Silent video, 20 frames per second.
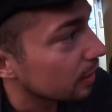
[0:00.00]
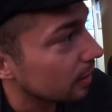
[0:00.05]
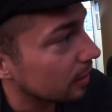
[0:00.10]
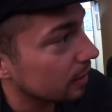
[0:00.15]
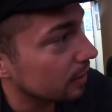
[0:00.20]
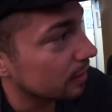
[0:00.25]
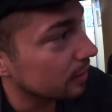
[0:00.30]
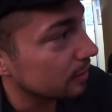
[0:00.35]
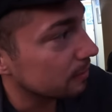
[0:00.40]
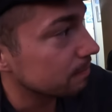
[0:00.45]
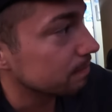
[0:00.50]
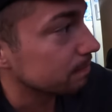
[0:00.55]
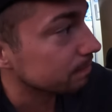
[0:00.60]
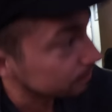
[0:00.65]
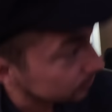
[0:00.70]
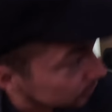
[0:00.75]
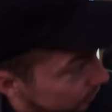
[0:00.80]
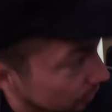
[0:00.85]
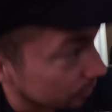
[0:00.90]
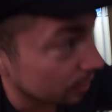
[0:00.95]
Um,
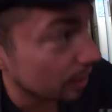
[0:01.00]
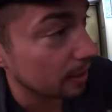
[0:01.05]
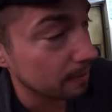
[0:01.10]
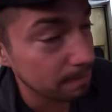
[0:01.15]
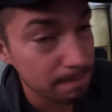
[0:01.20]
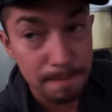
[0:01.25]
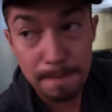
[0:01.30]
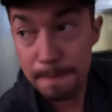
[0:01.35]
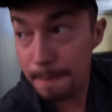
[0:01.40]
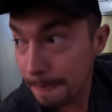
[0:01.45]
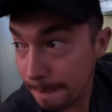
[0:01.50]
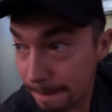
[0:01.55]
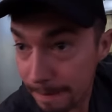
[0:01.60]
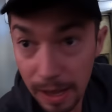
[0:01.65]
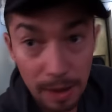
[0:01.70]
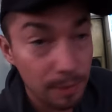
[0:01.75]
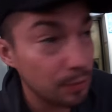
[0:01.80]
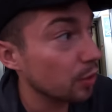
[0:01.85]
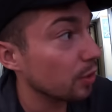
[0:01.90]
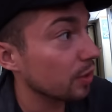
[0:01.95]
so, yeah,
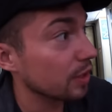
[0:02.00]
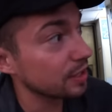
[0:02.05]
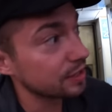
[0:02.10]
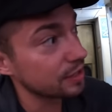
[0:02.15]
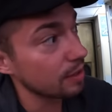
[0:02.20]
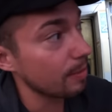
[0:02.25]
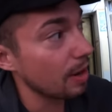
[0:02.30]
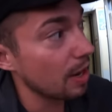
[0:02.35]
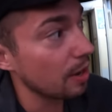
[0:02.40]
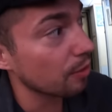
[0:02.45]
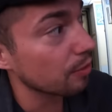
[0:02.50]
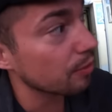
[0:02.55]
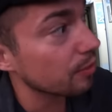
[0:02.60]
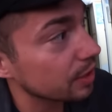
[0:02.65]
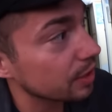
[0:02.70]
I'm doing this at my own